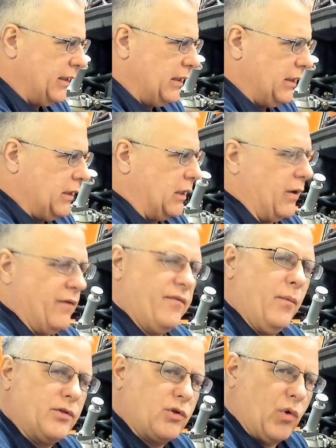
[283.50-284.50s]
Now, if it was
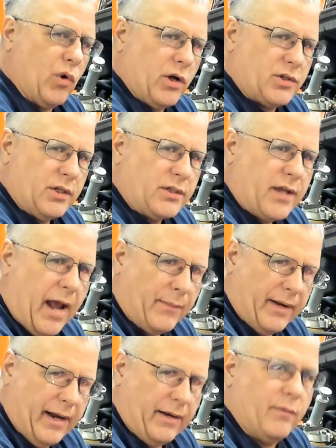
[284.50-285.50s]
cross-contaminated
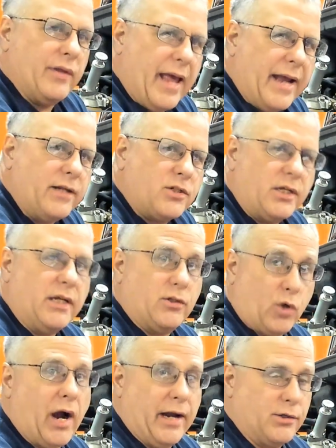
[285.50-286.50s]
with HCs or
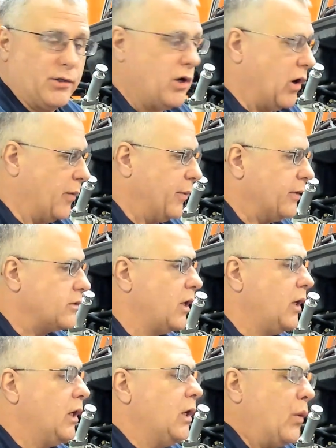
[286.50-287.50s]
hydrocarbons,
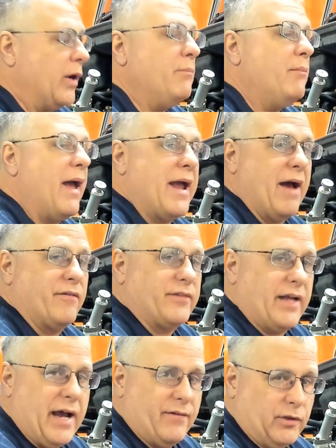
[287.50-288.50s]
we may have to have
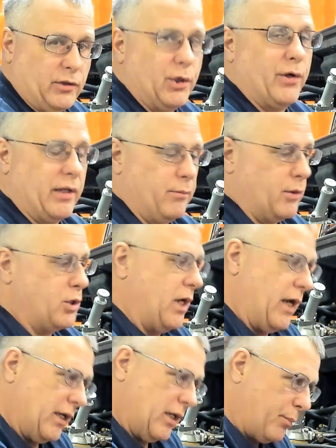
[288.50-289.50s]
a dirty machine
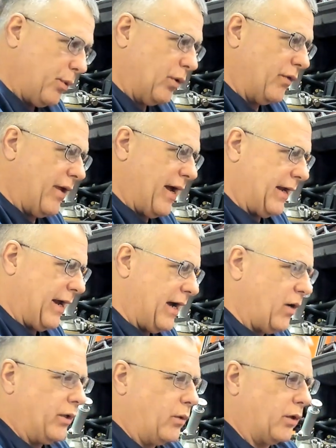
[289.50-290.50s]
to pull that out. We
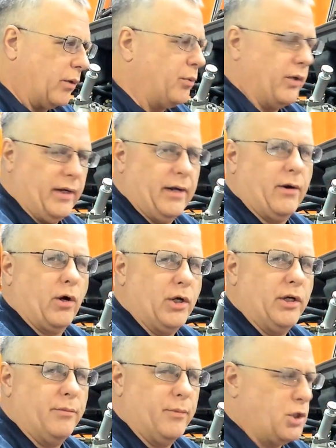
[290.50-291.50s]
don't want to put it in our good
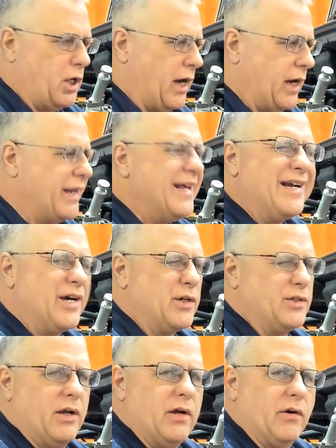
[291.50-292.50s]
machine because
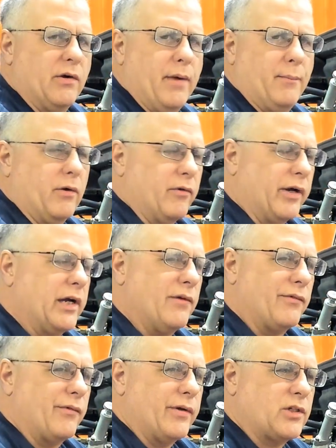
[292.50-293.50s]
remember, recover,
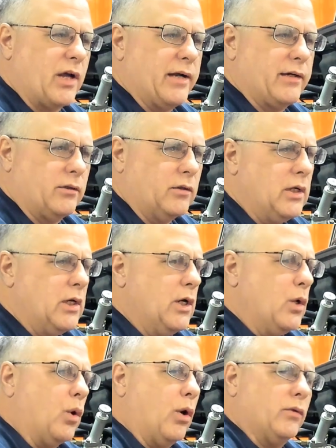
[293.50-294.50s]
recycle
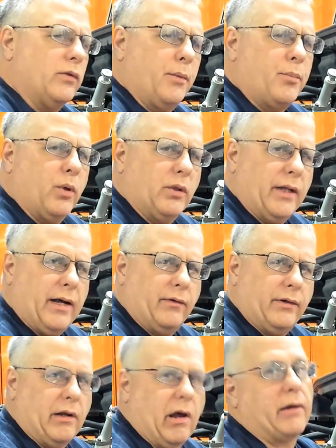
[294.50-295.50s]
only pull out
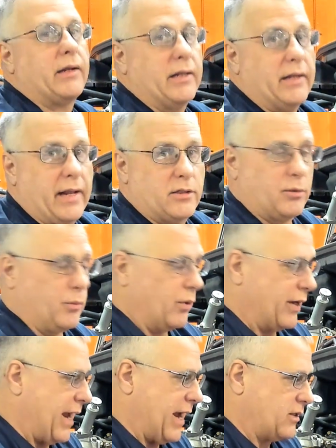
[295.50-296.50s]
non-condensable
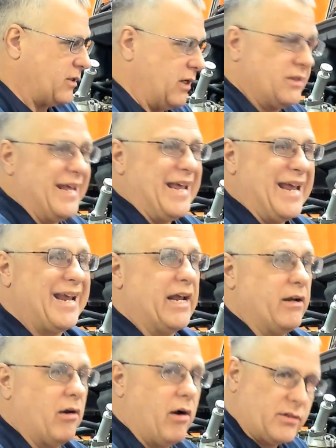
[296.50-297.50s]
gases. It
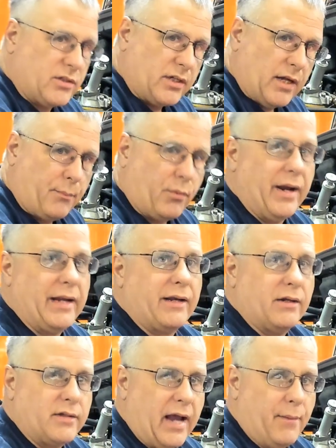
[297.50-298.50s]
cannot separate
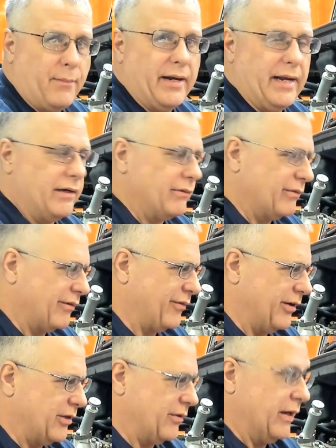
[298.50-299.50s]
contaminated refrigerant.
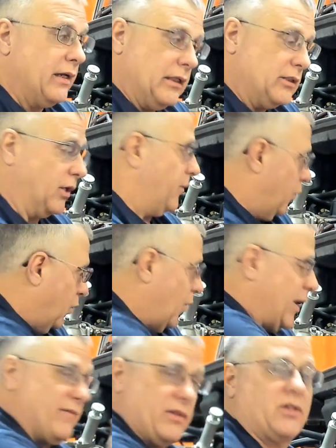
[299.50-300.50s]
So we have a
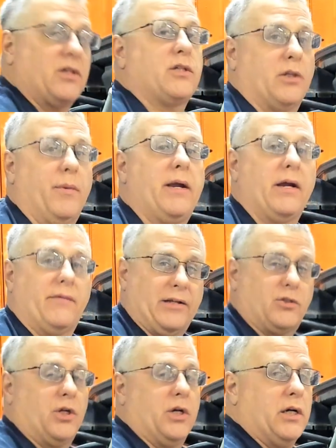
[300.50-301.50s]
system here that's
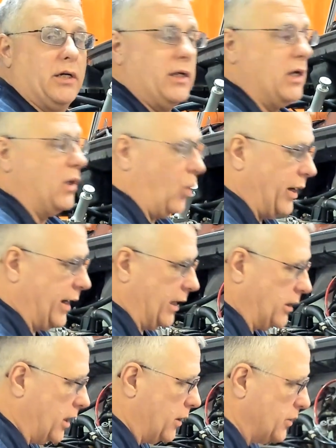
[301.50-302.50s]
good. We can
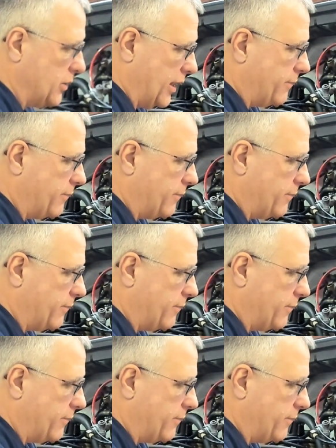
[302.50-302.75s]
use it.